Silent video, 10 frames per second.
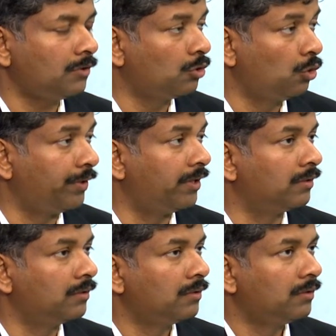
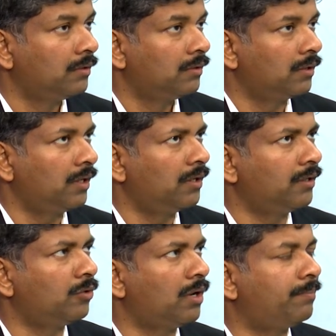COVID.
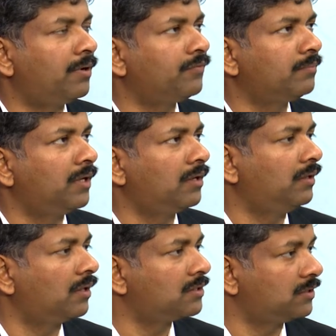Now, apart from that,
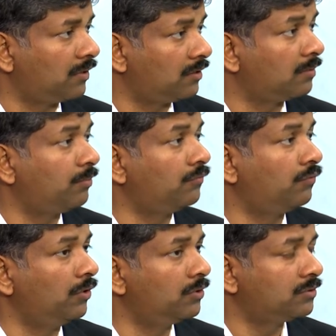there are several other
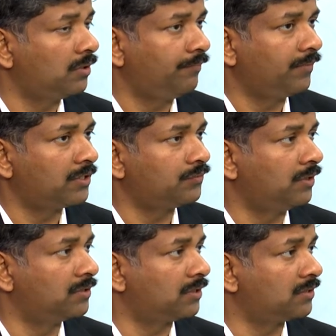portfolios, as we
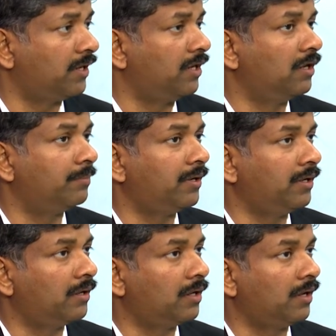discussed,
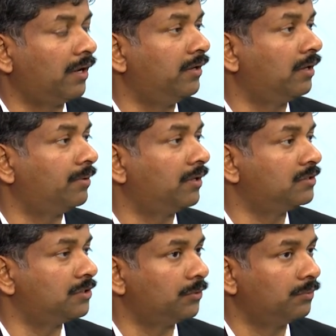anti-diabetic,
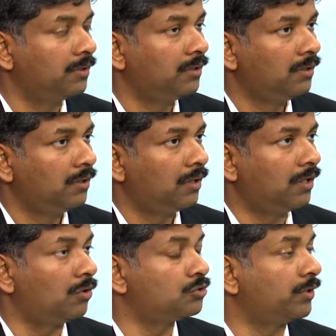anti-hypertensive,
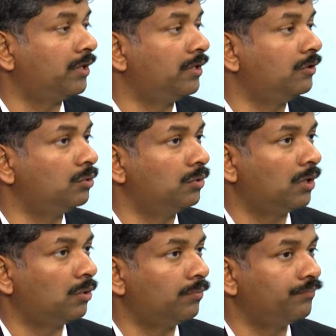and also getting to
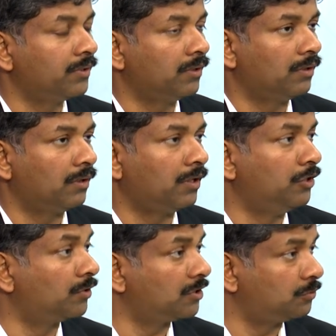now
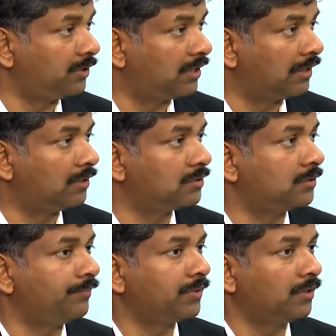nutraceuticals,
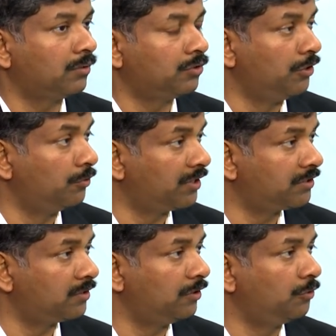the
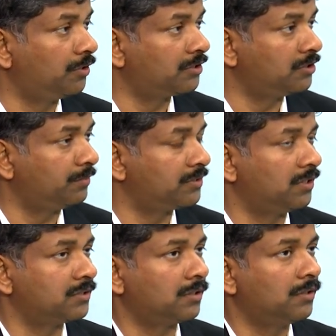nutrition's
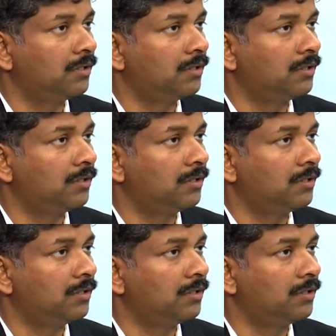business.